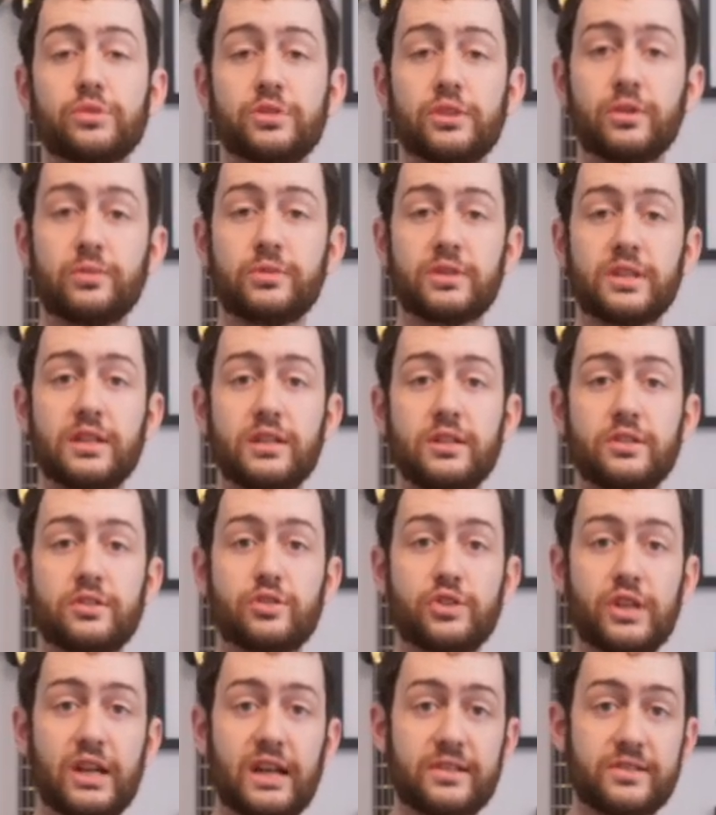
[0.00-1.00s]
don't teach
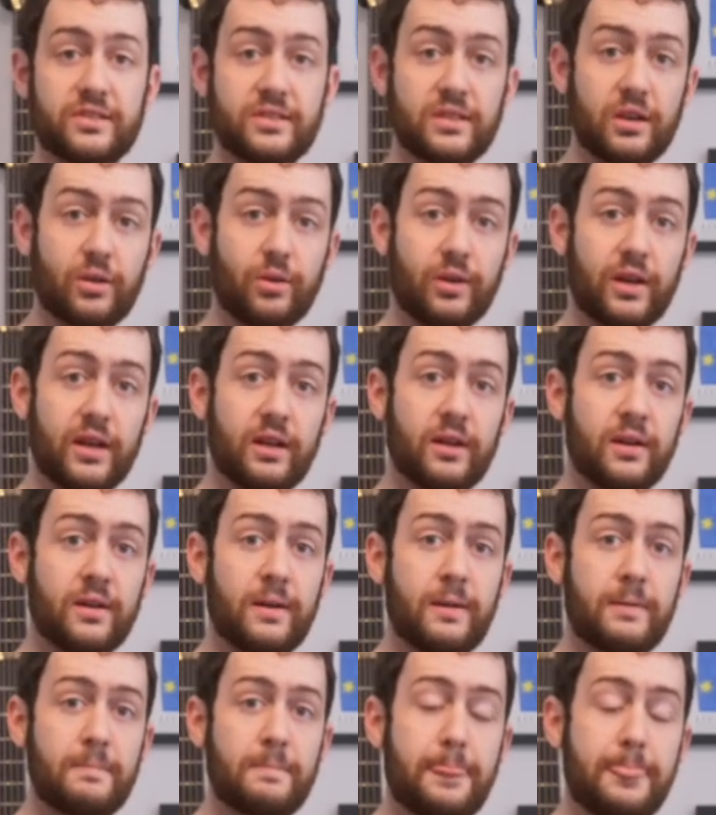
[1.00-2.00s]
jazz theory
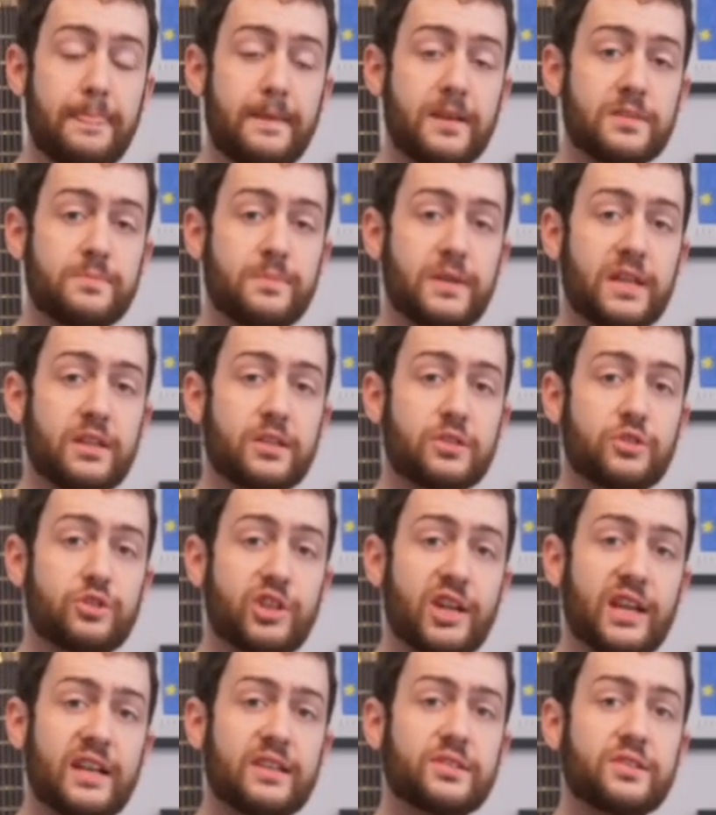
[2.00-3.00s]
is because
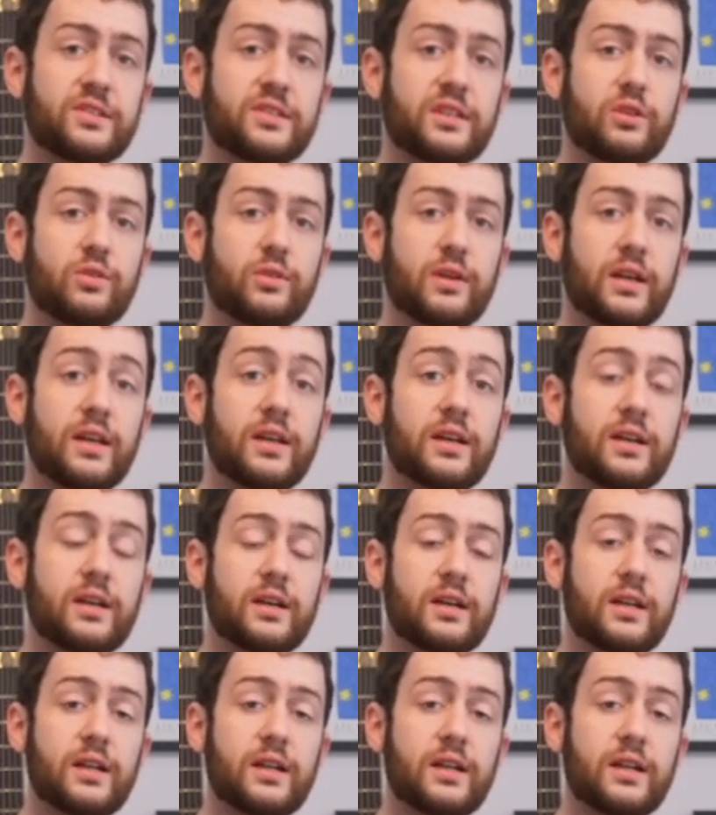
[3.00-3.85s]
jazz theory